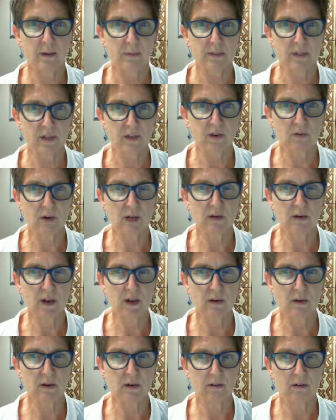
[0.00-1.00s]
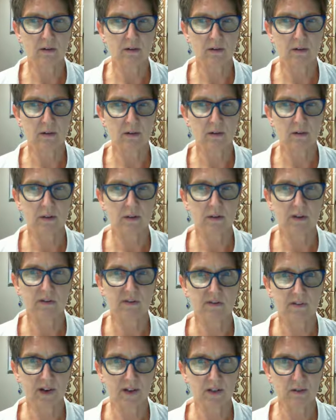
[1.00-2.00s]
was a 3-year
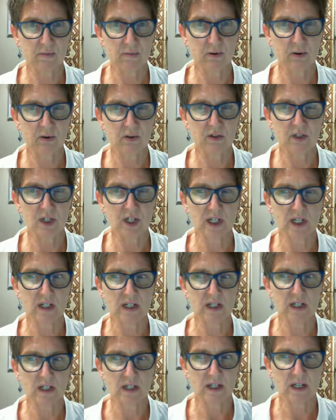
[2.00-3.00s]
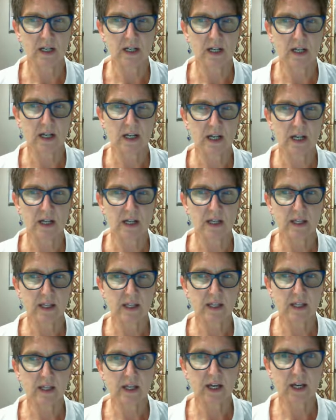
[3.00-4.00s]
funded project
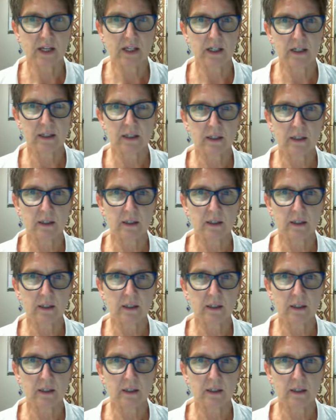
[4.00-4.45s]
in a